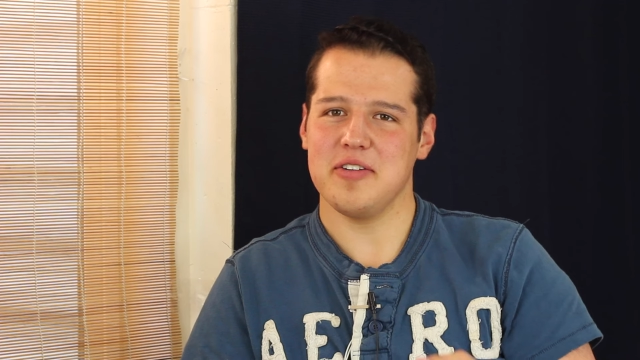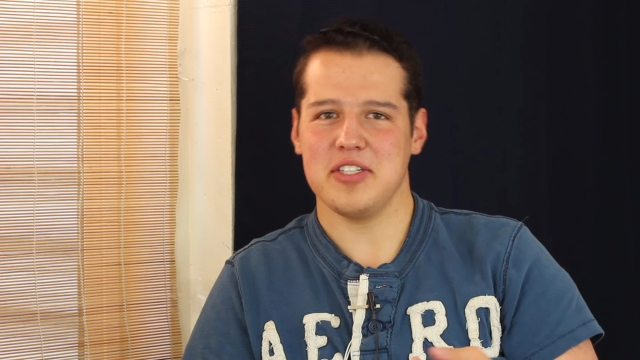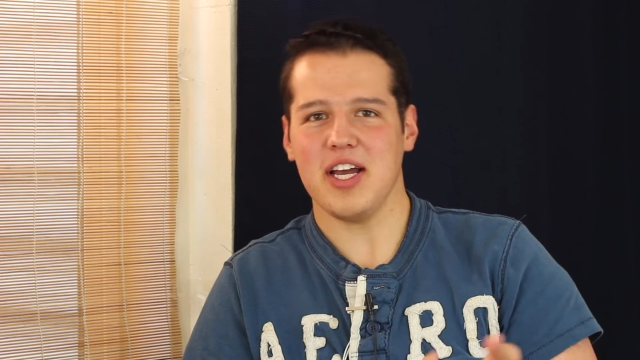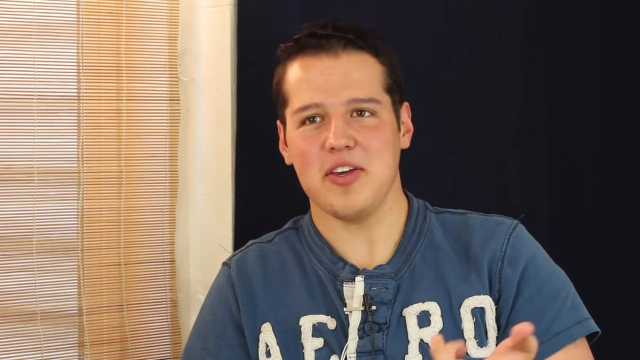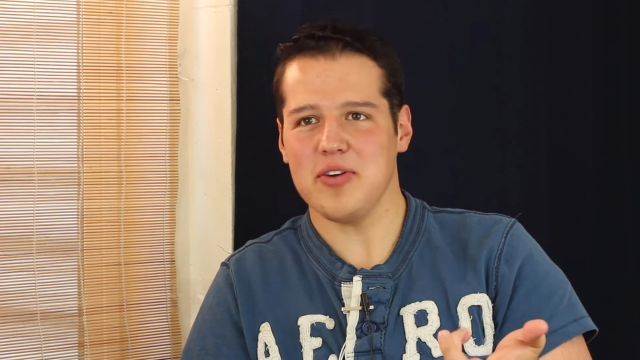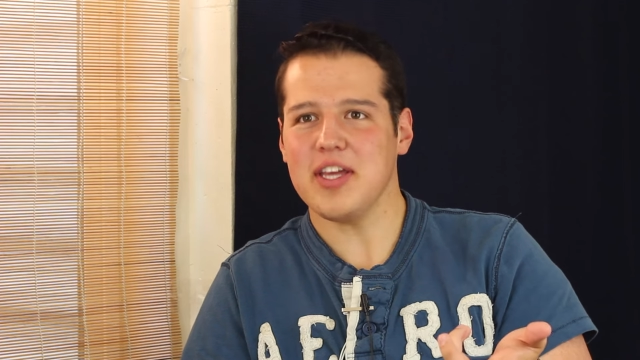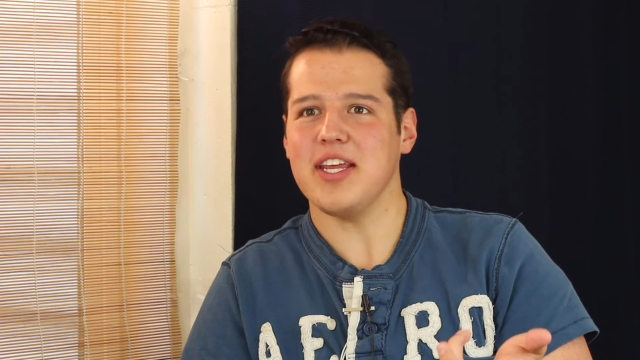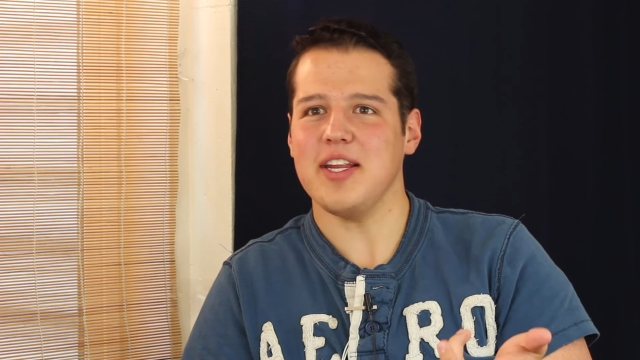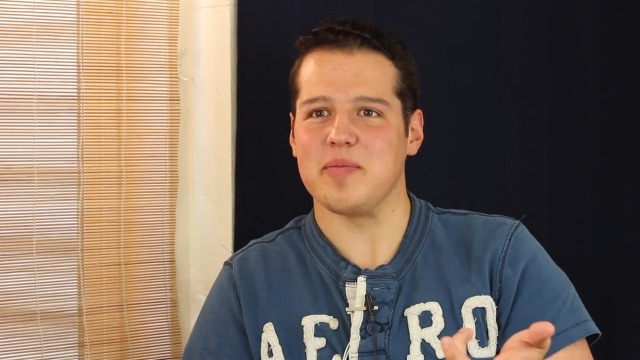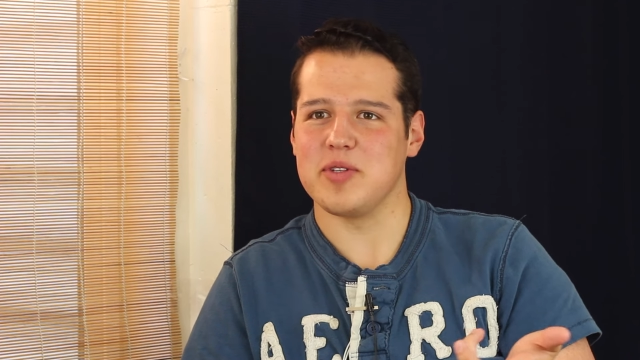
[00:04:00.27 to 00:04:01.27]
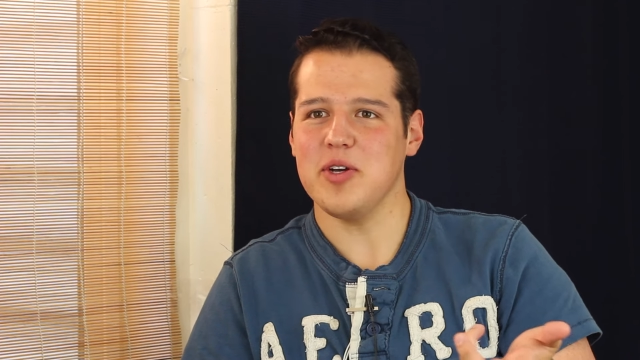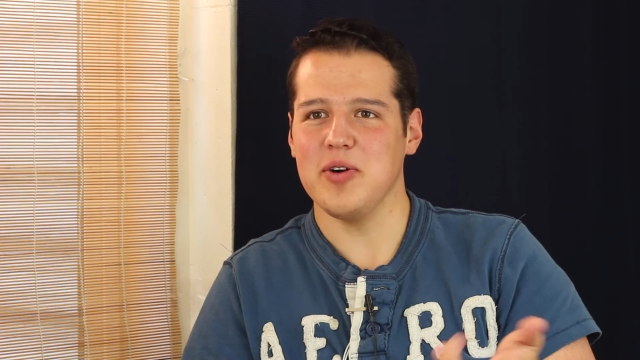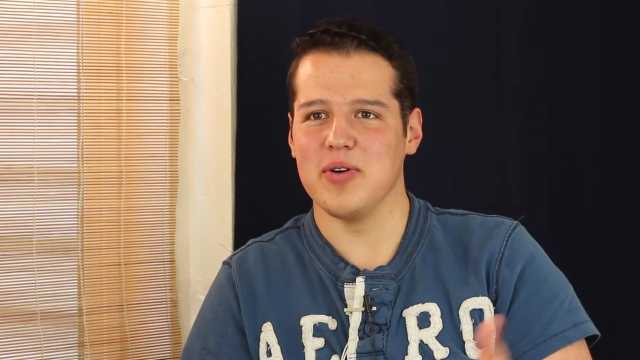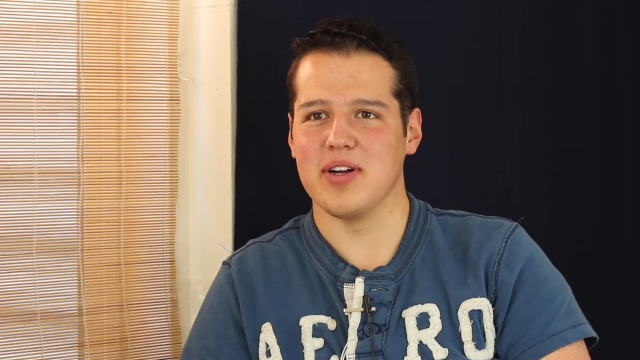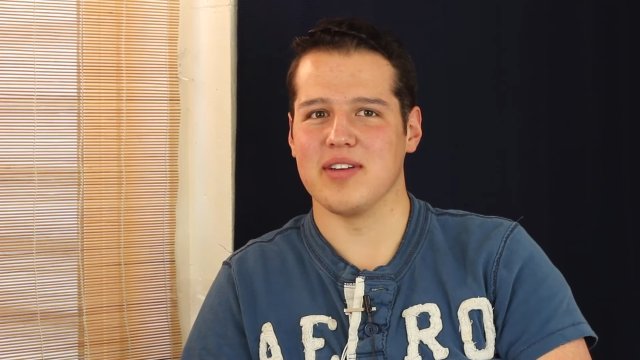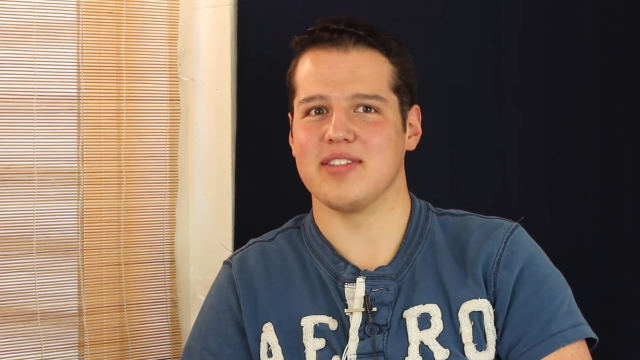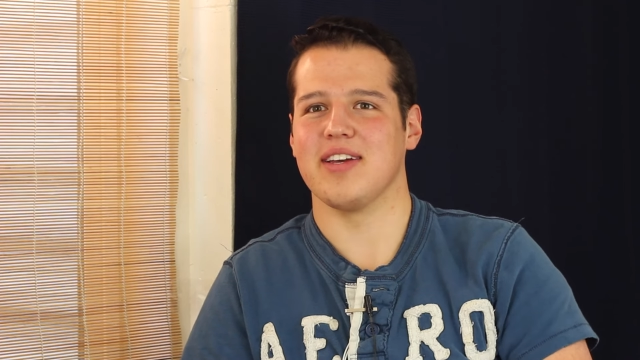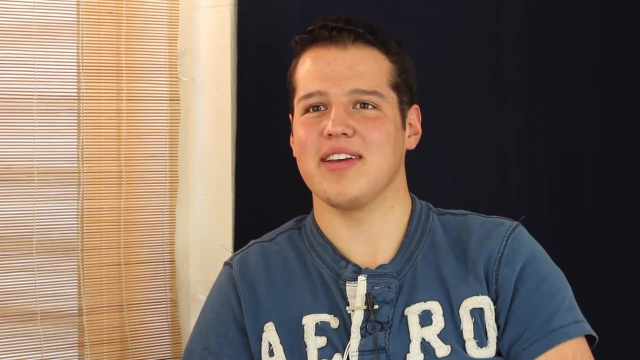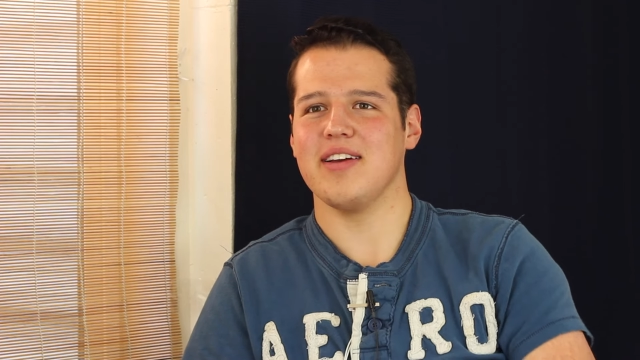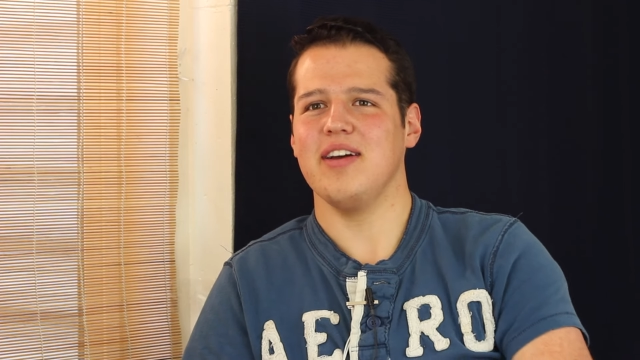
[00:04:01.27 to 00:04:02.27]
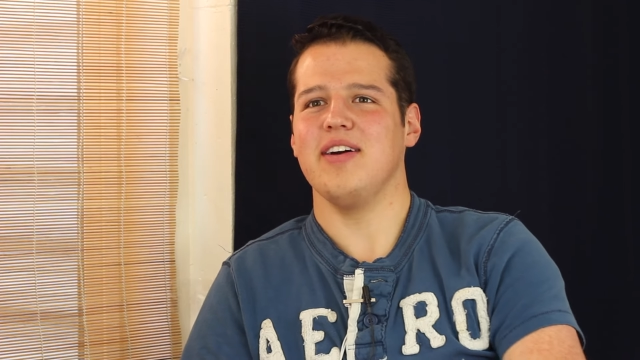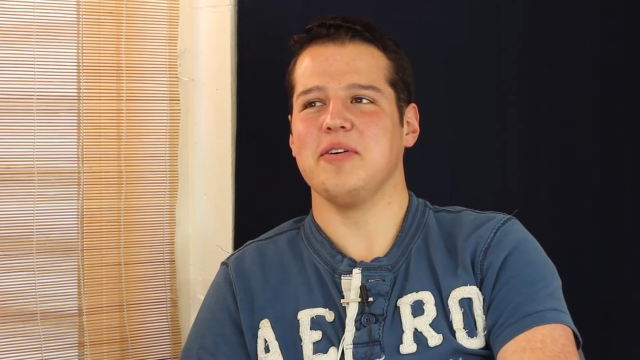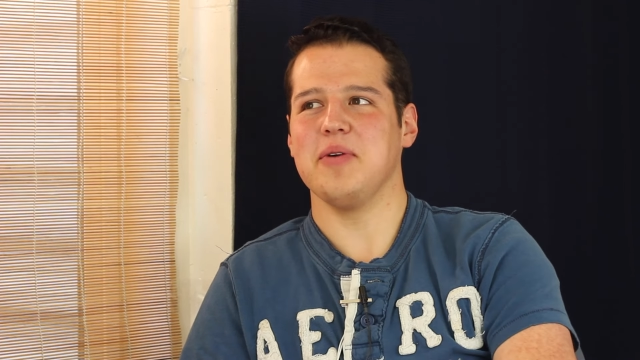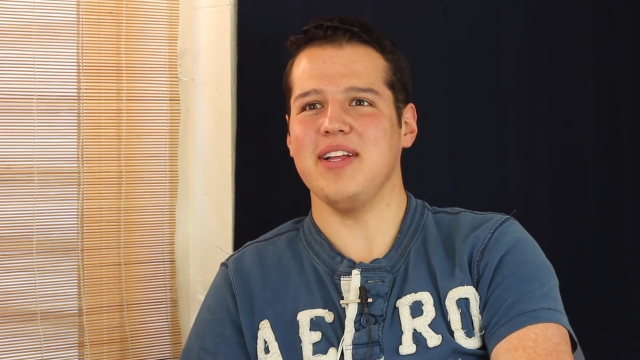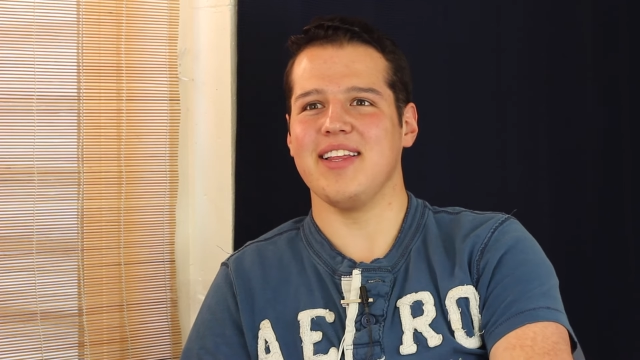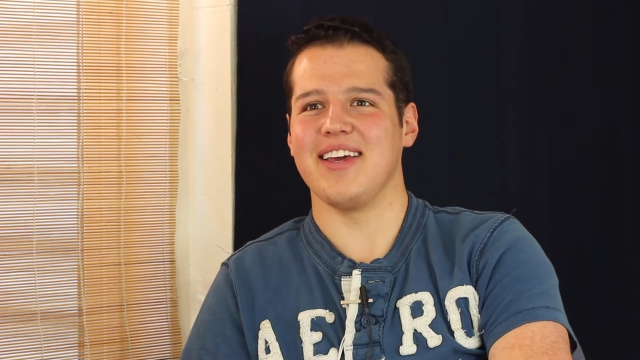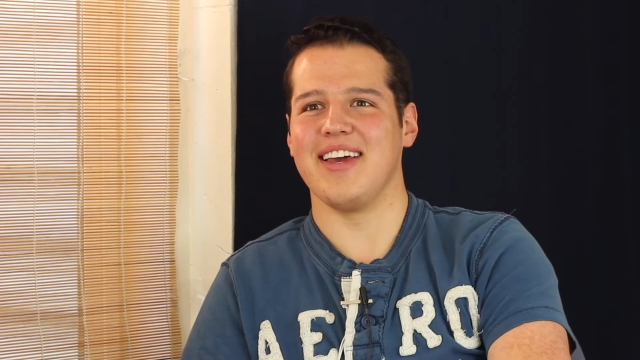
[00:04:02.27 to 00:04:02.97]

there's yeah you can eat them too and i was like really